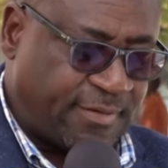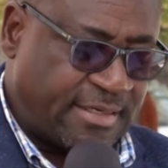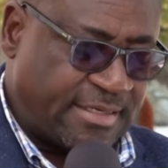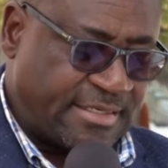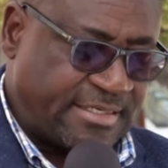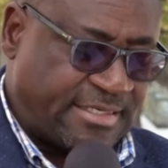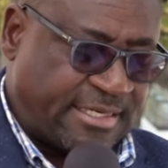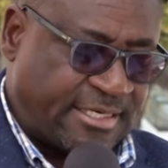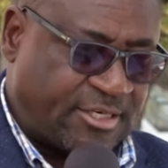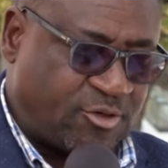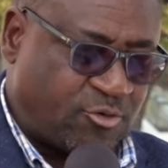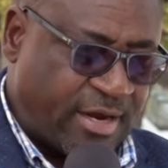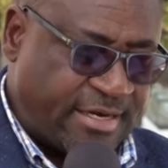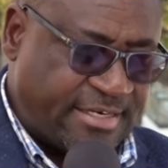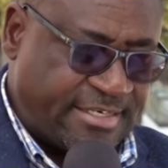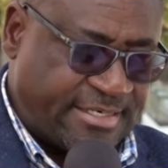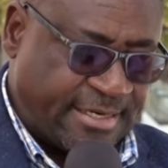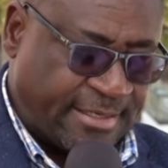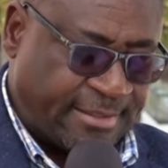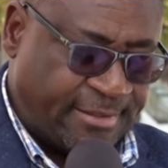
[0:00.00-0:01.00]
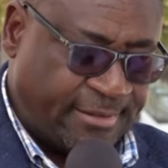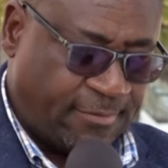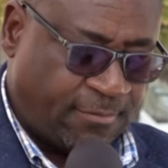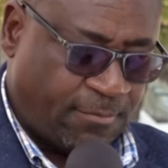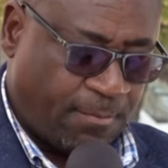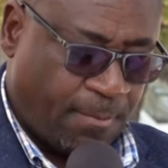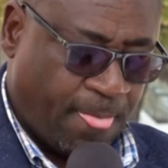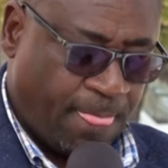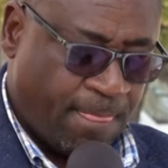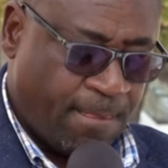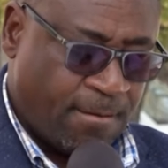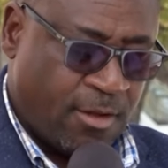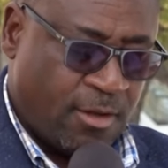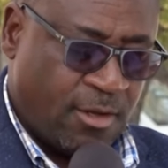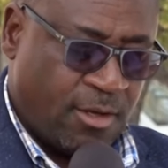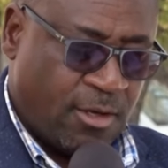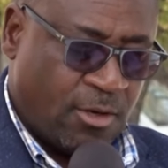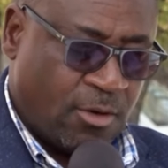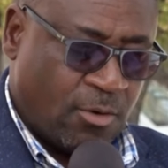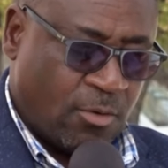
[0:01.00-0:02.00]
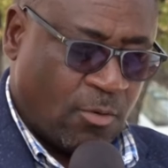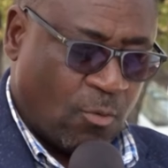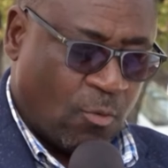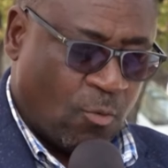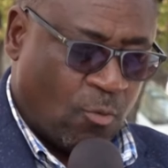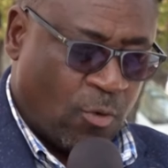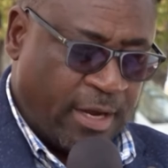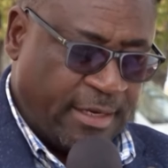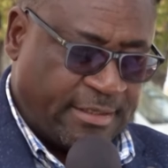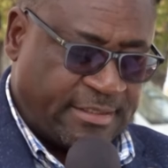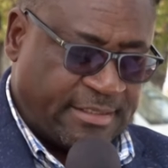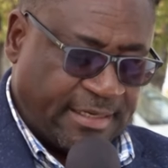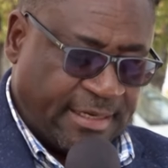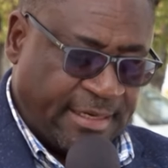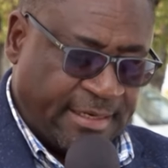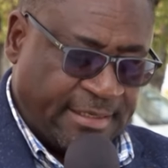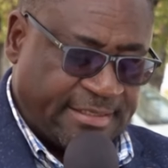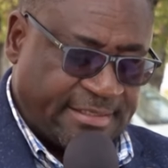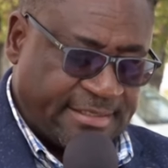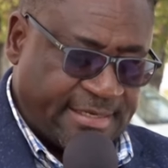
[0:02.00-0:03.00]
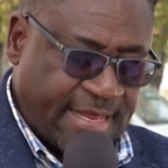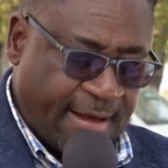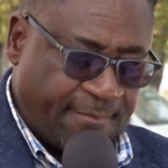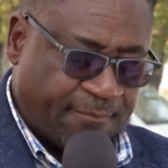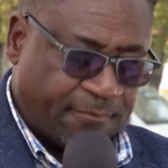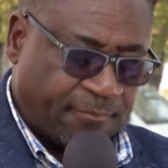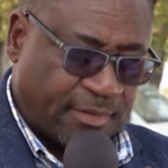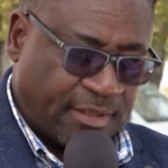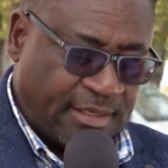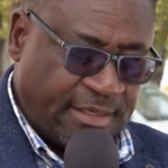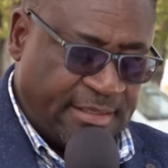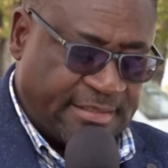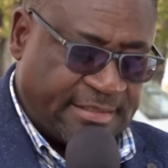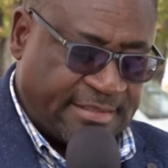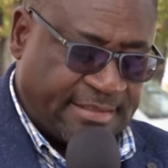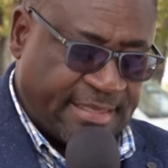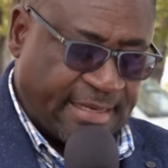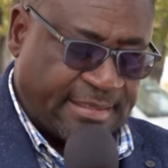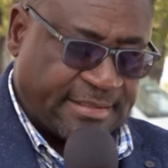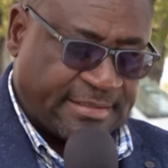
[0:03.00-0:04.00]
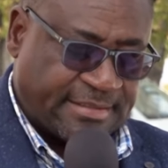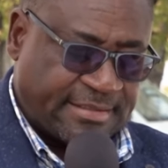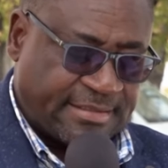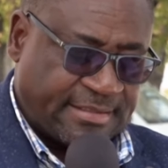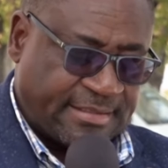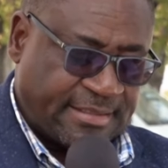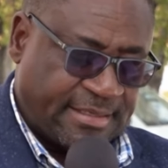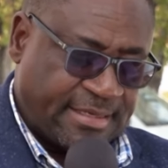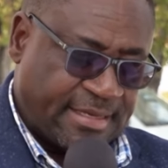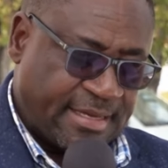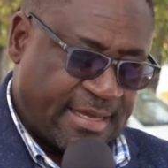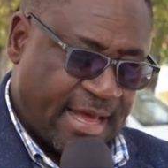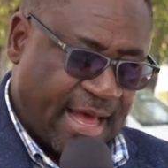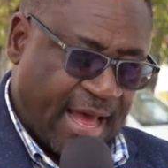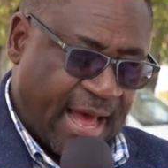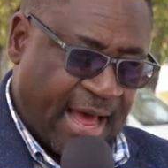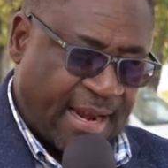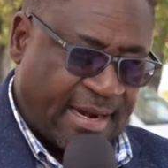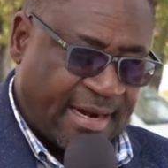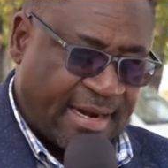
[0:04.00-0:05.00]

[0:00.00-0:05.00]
situation, which in some instances are